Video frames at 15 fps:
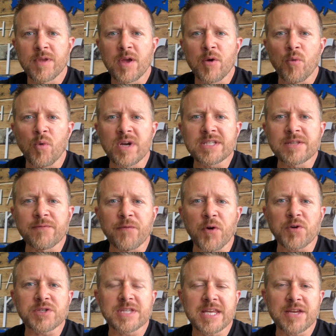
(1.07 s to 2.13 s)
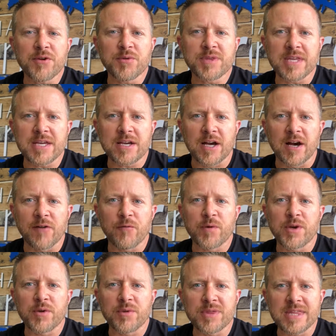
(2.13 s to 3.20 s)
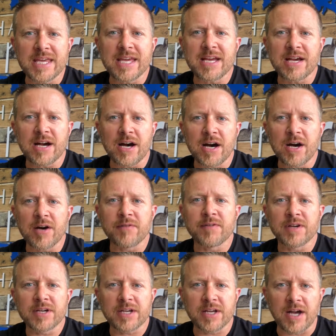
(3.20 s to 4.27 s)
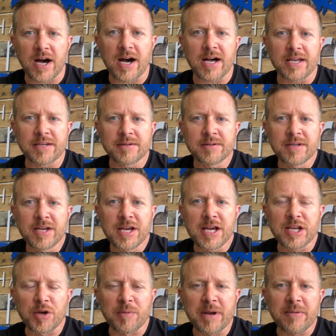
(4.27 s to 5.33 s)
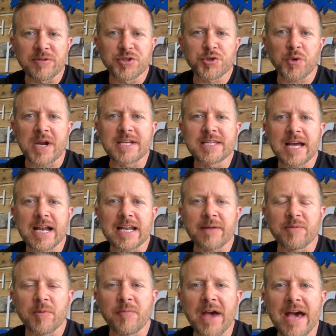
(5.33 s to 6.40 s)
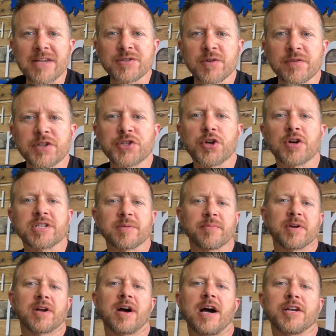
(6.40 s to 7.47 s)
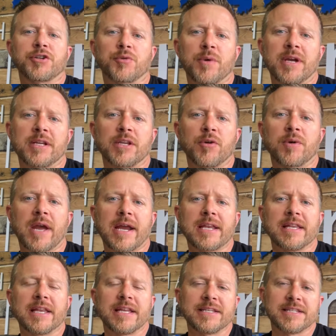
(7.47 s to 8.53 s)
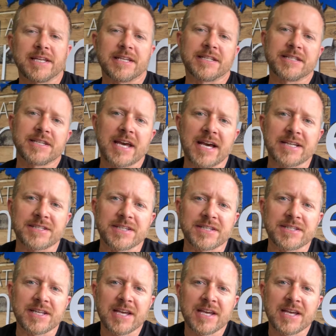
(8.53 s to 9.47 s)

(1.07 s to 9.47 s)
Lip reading: What is the first thing you think of when you think of God? Hello, my name is Trey Talley. I'm the pastor of the church at Pecan Creek, located in Denton, Texas.